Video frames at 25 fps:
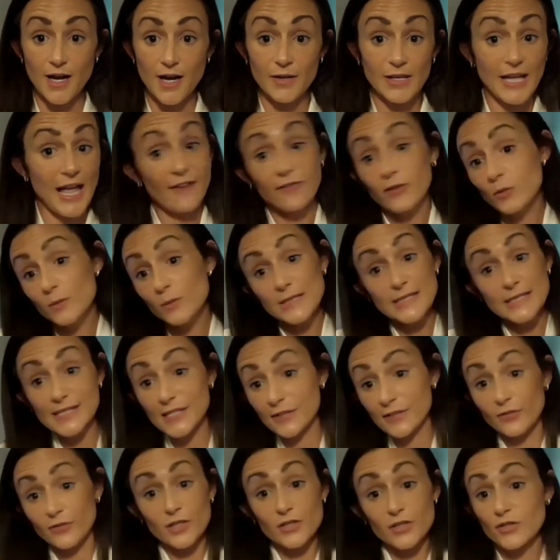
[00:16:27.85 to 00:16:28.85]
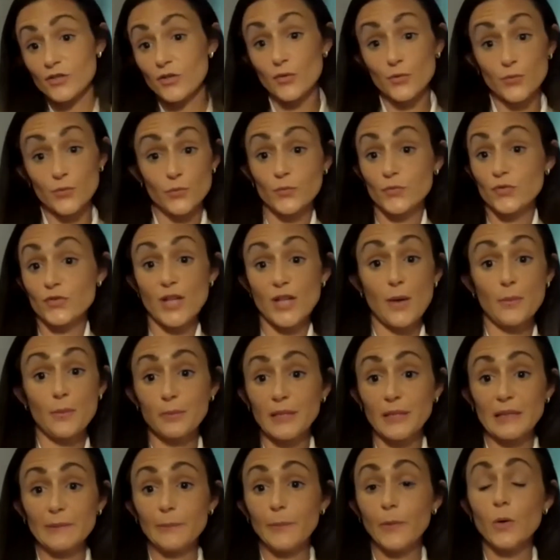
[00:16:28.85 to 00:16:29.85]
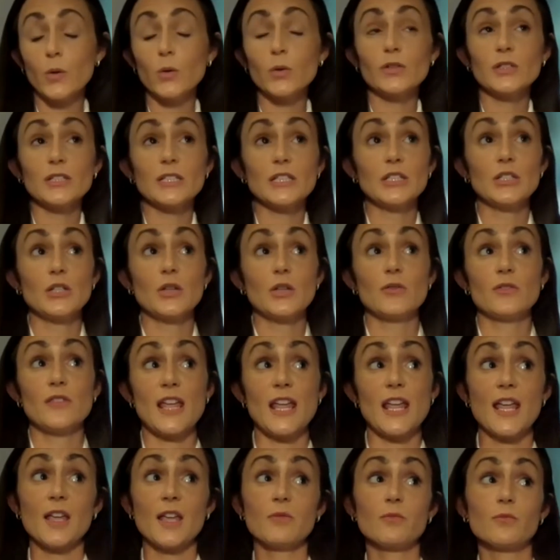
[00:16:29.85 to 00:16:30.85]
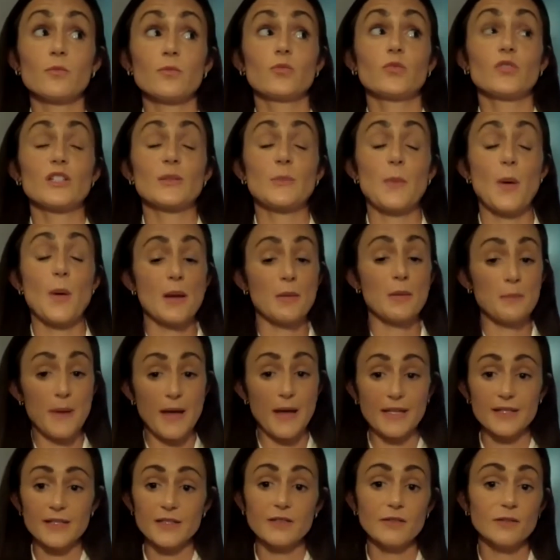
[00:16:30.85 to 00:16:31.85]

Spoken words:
Everyone's different. So some people, they respond best